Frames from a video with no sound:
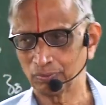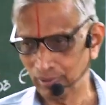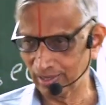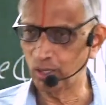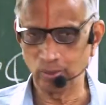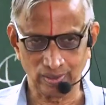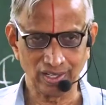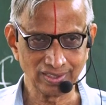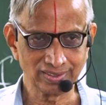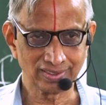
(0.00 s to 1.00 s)

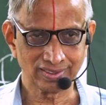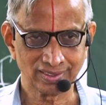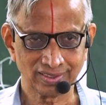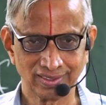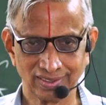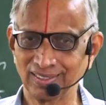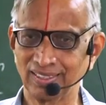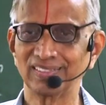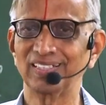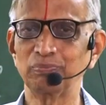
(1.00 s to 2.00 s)
Polynomials.
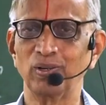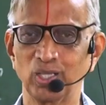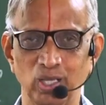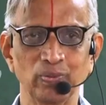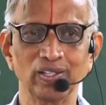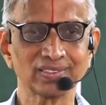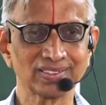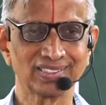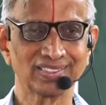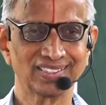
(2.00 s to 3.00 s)
Other than
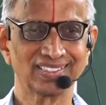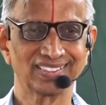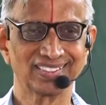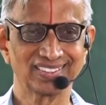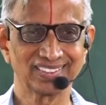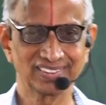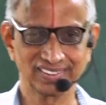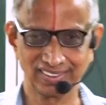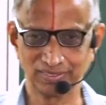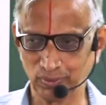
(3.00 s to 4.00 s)
polynomials,
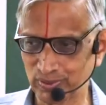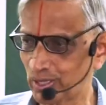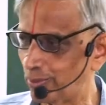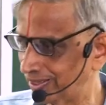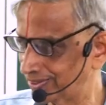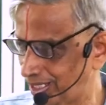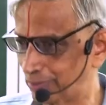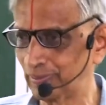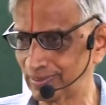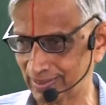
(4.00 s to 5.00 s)
the most common
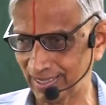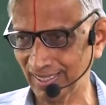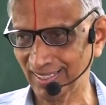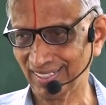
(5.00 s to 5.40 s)
examples are